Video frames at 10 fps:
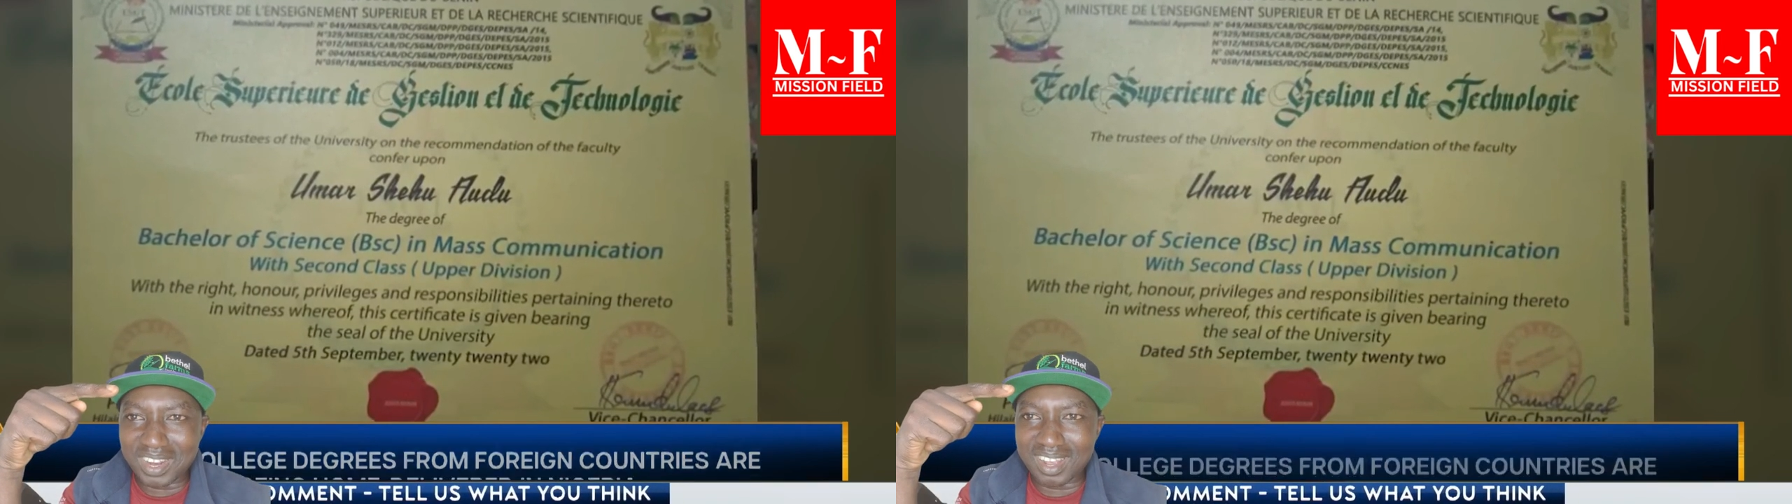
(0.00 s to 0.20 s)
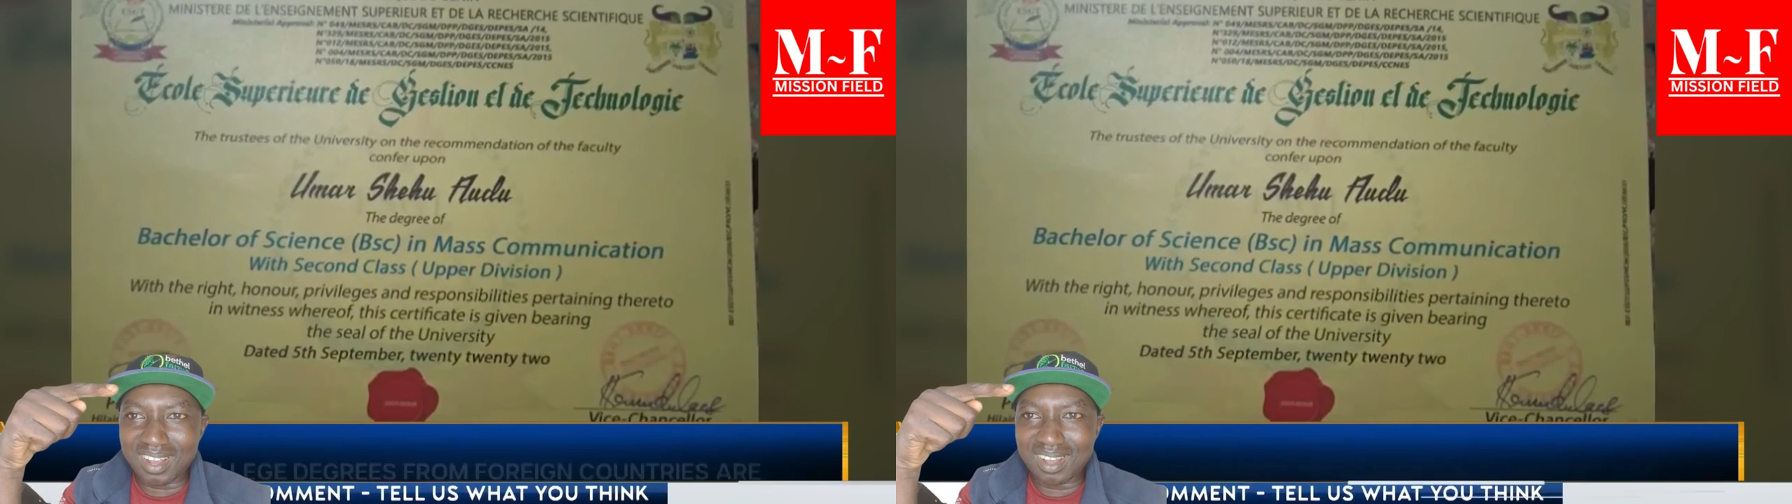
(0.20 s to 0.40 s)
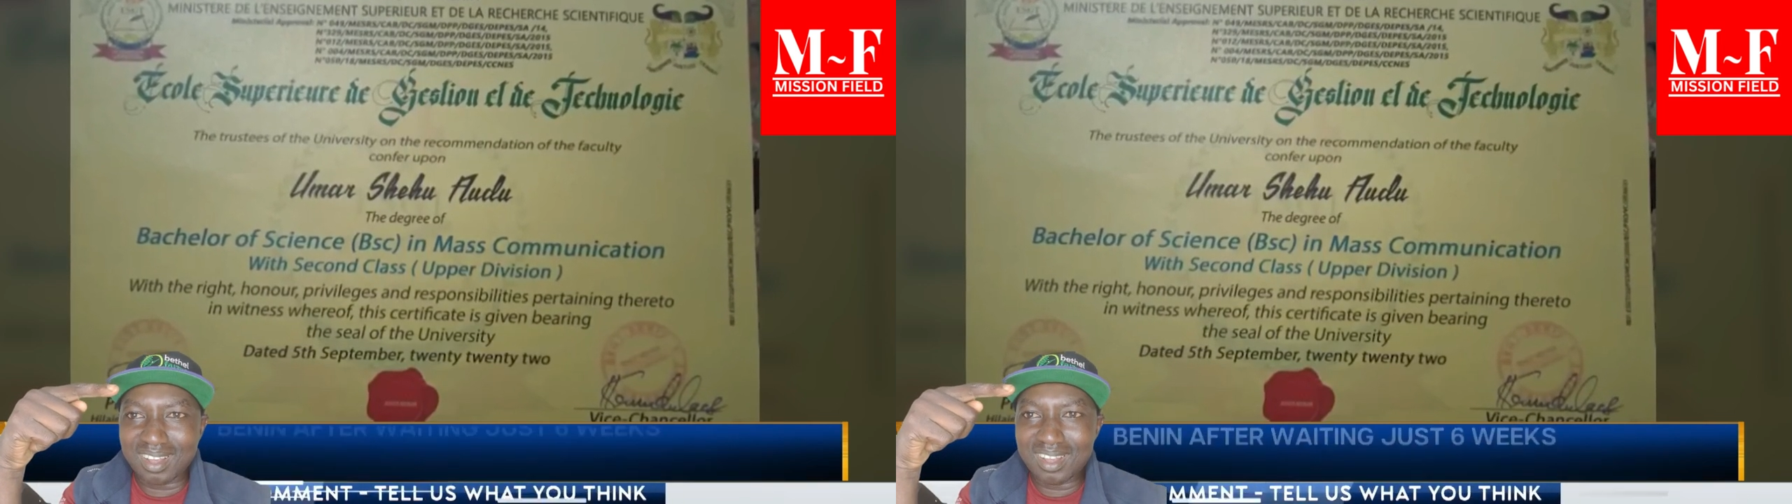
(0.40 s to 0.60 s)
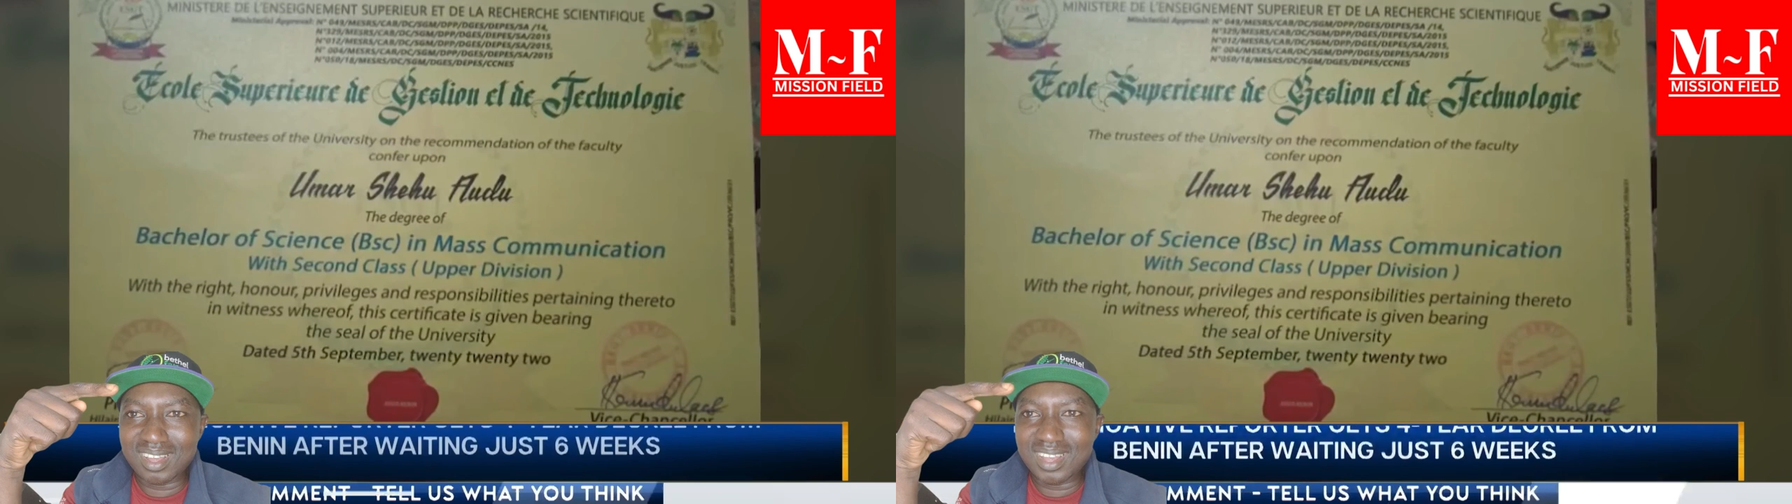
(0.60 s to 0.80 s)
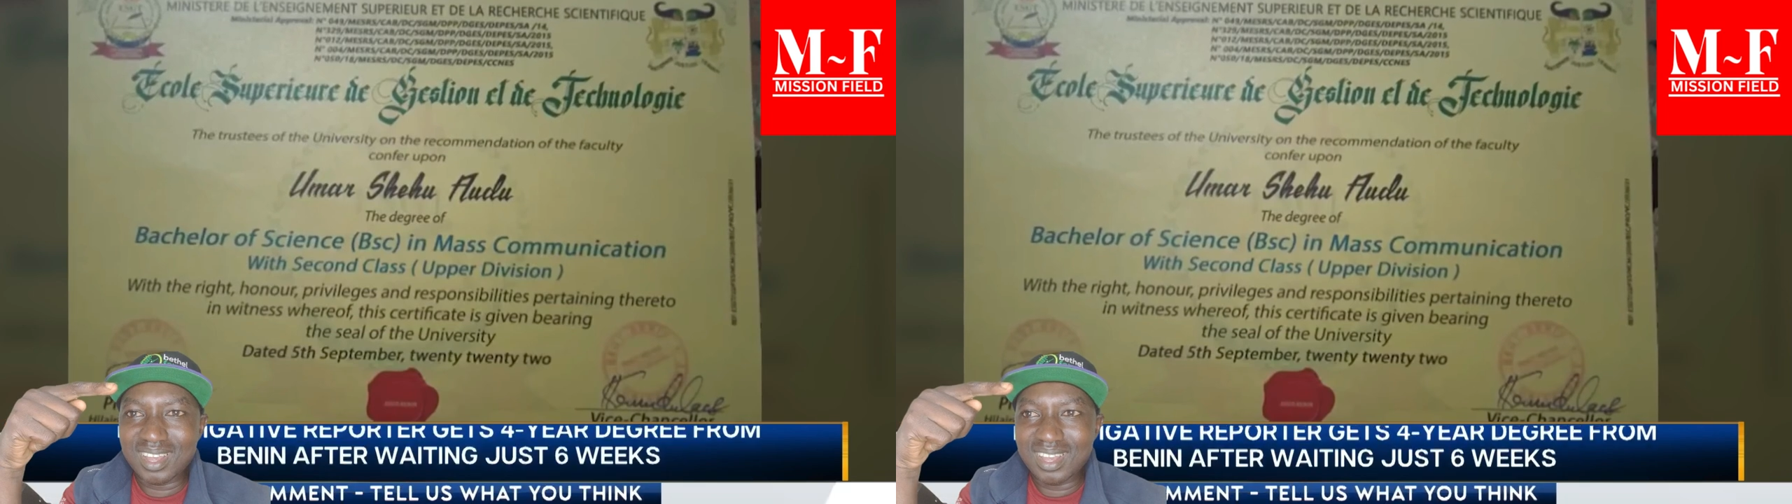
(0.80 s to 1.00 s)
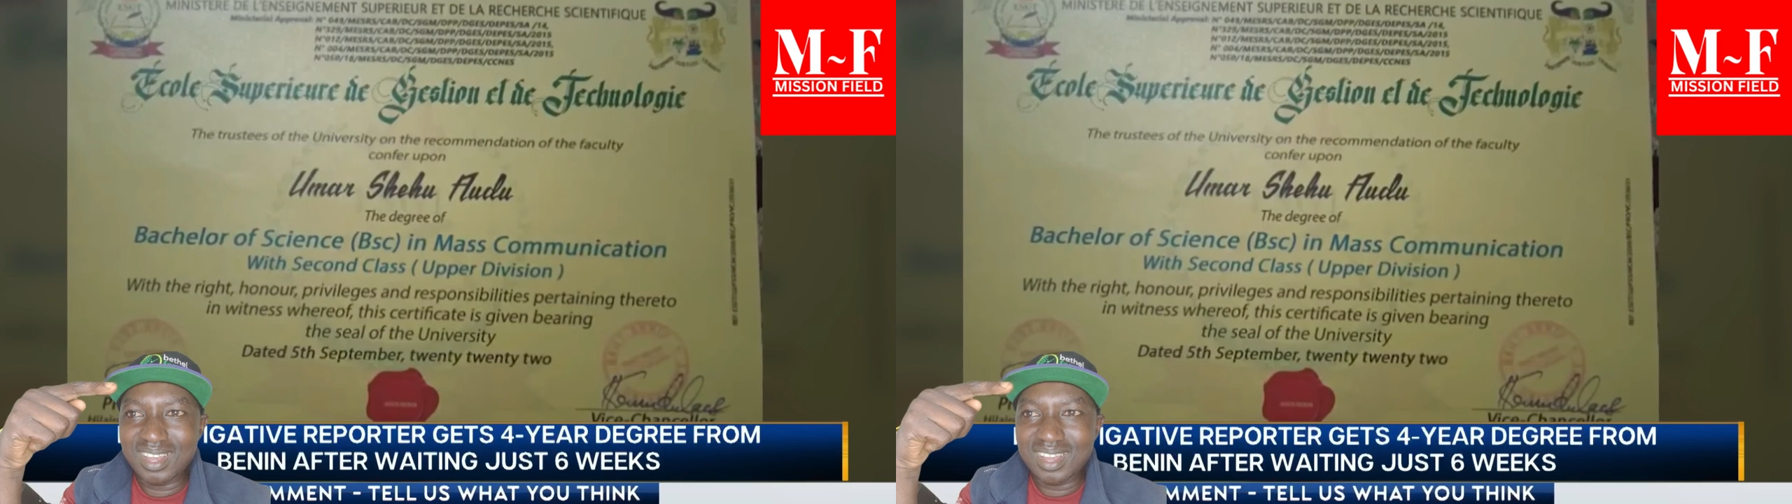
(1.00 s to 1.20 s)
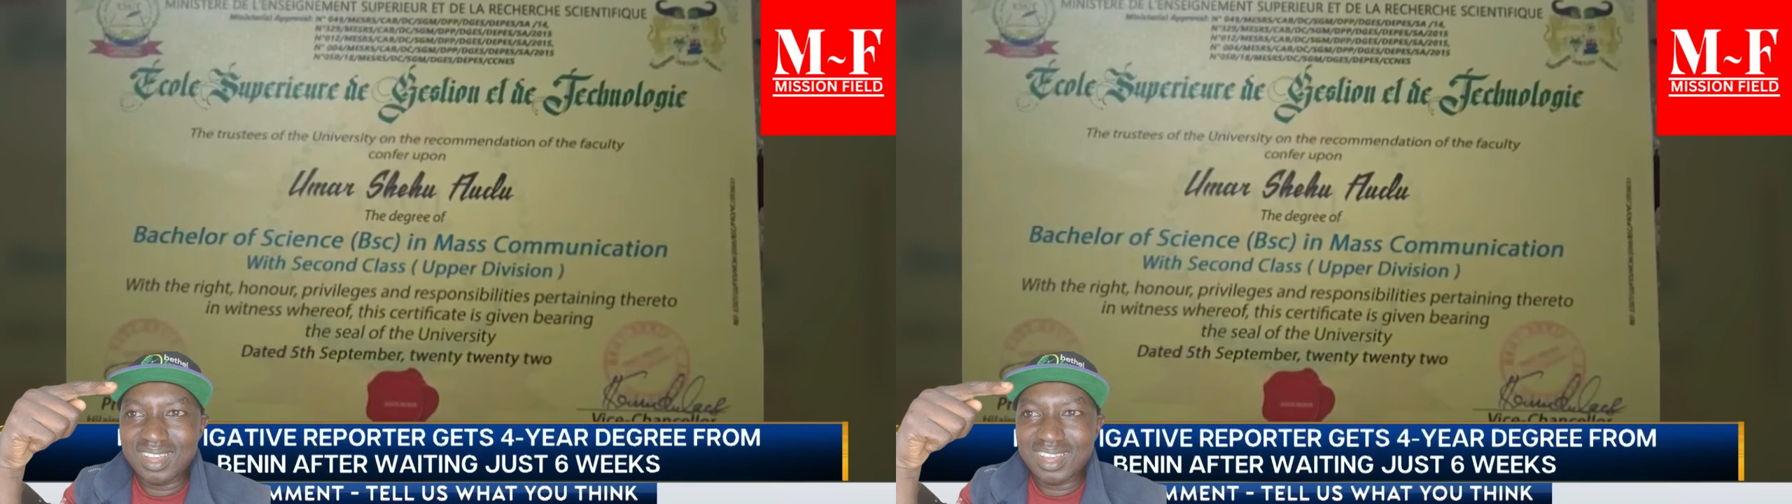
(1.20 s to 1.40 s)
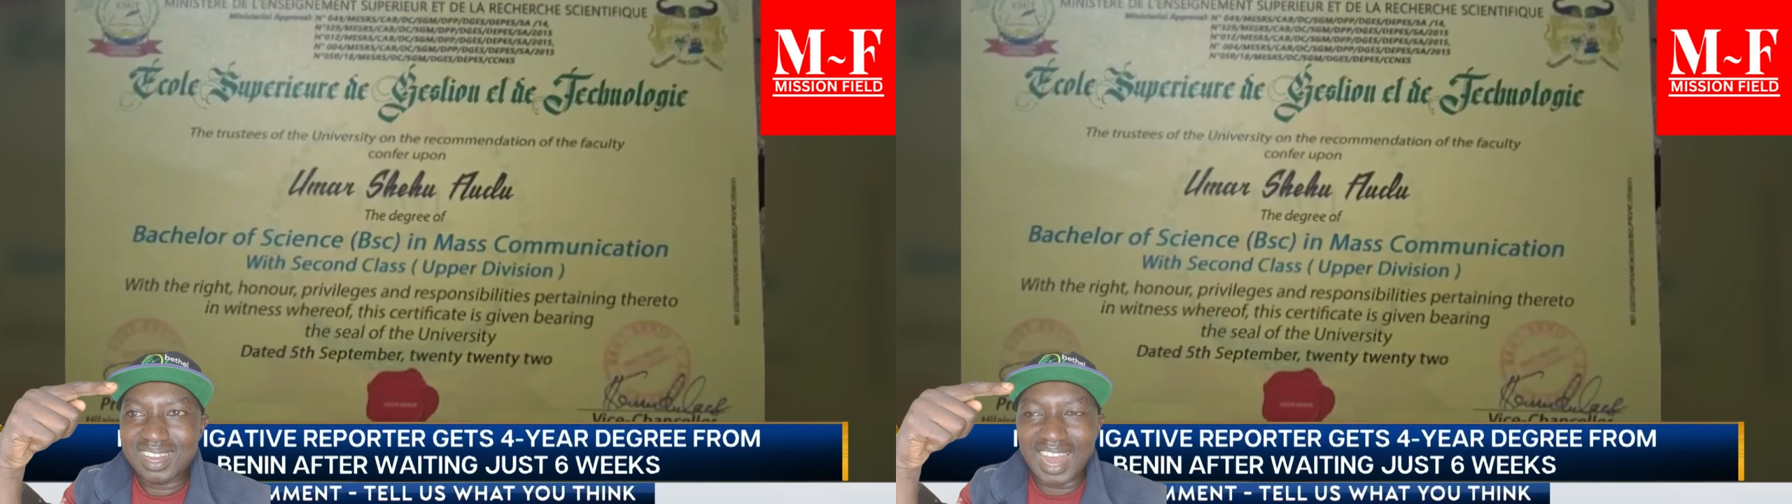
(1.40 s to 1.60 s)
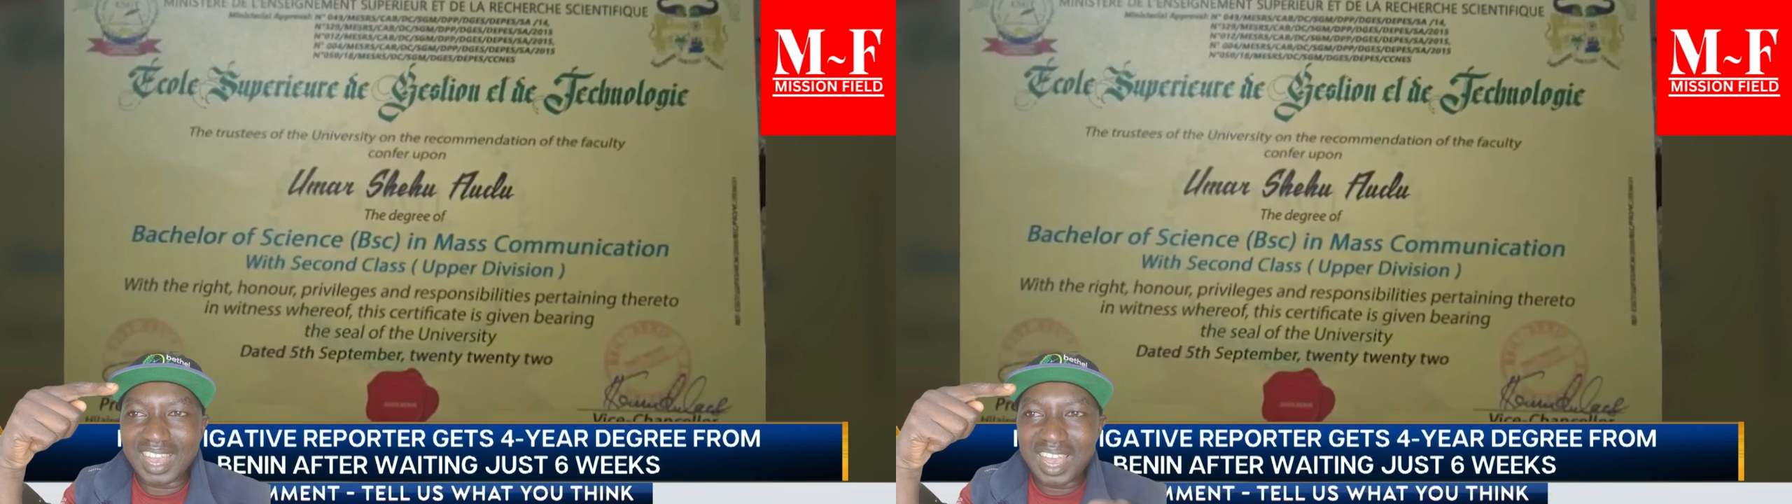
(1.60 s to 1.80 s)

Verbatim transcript: returned without help from Nigerian